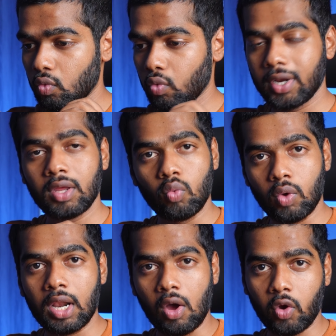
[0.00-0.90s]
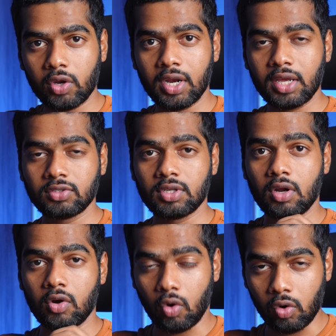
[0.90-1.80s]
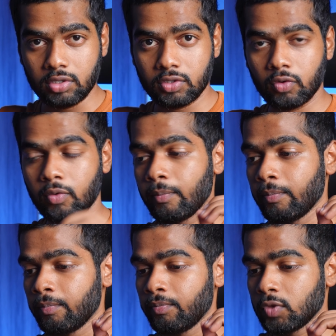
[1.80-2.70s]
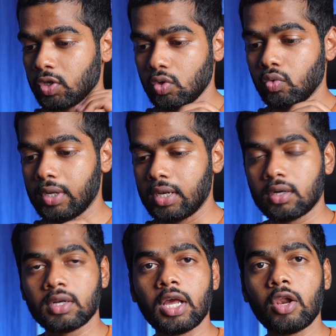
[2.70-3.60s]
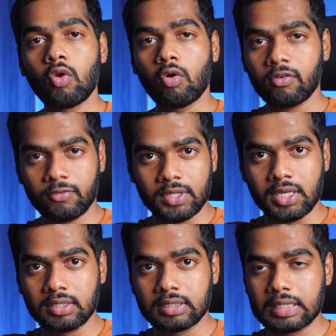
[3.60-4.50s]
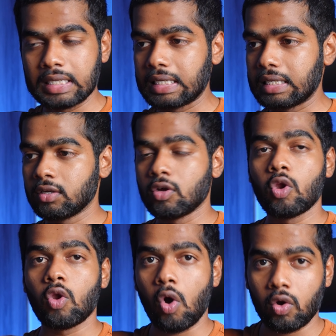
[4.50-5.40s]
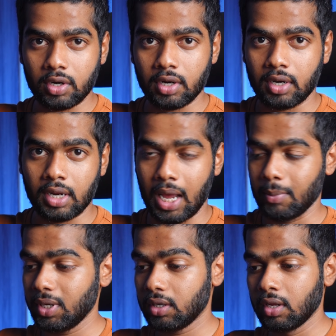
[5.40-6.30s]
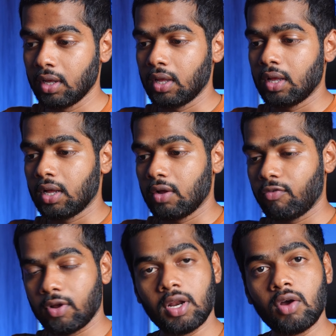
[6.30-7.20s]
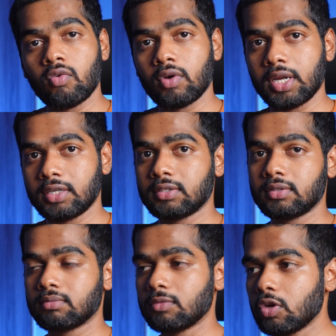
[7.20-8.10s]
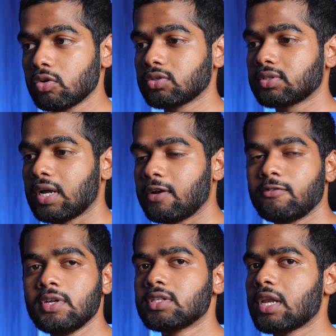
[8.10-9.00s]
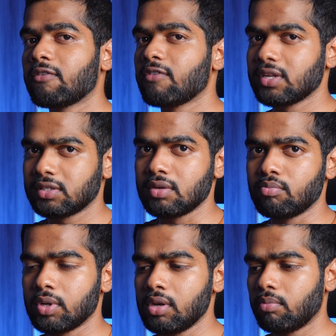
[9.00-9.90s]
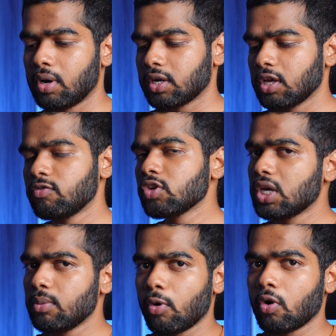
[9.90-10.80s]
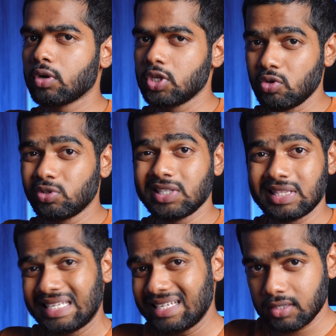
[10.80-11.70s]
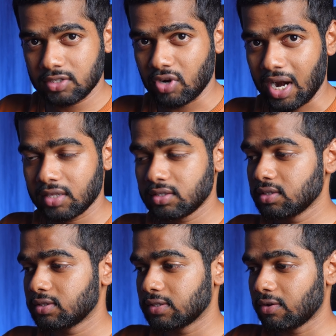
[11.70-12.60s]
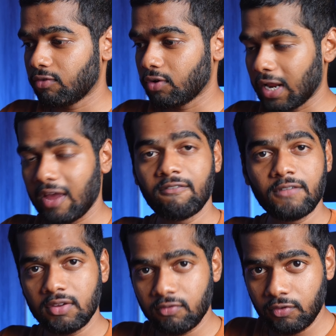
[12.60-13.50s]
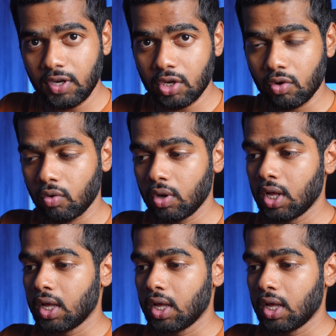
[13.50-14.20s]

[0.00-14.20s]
very well organized, and also you will learn a lot of things in long run. I mean, for now it looks and feels like very simple, but if you keep on using these strategies for every video,